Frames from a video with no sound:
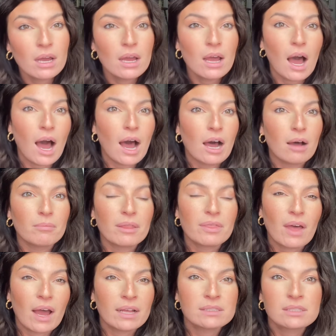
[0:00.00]

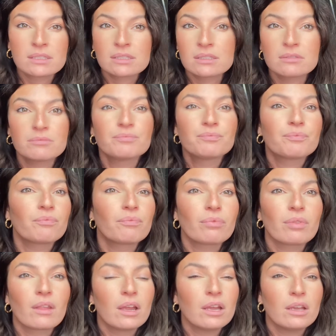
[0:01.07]
That's,
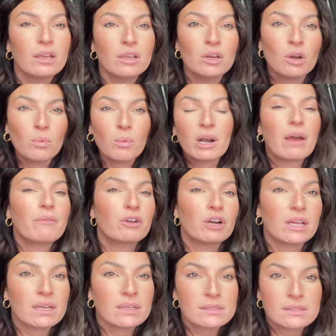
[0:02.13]
whatever
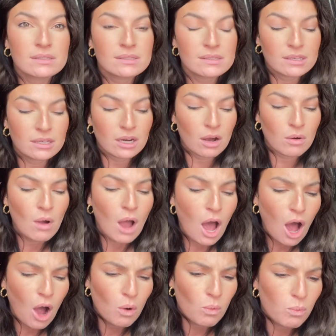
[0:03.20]
it is,
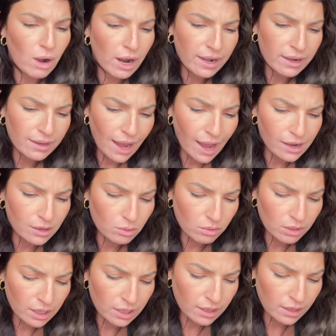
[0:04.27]
Oh, one
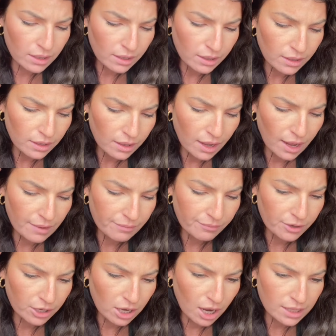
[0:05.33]
category I
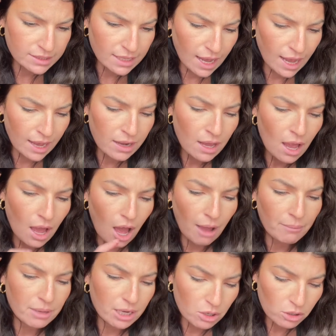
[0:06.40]
forgot to add.
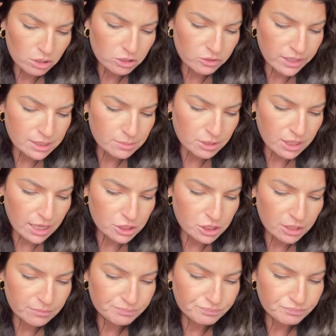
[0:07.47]
I'm going to go to
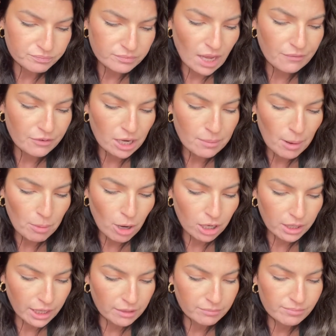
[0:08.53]
transportation. I forgot about
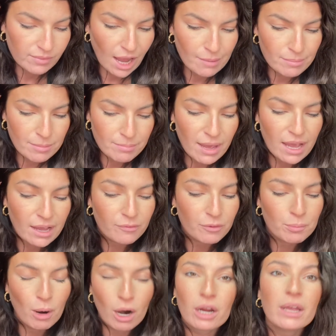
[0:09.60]
parking. I've been paying for
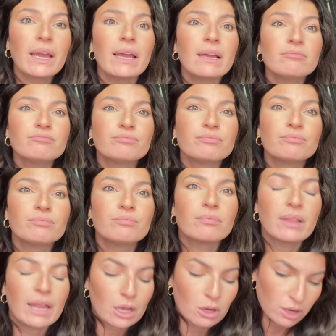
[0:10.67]
parking
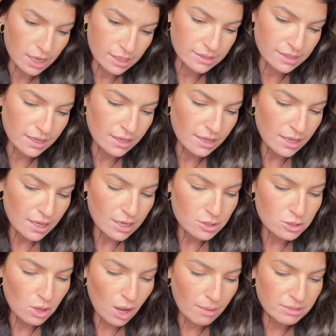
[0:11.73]
like crazy.
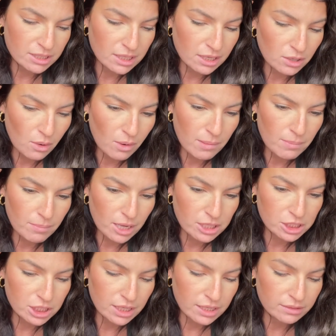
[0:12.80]
So I'm just going to go and
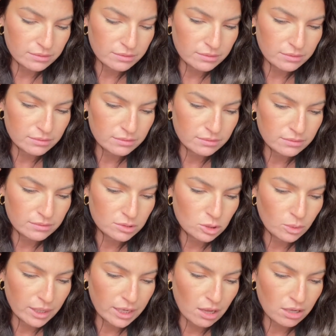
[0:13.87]
budget
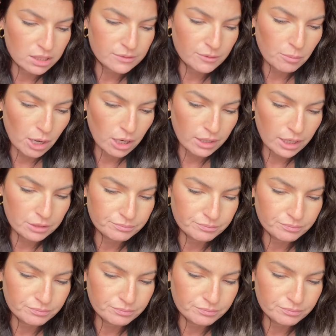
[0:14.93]
$20 for parking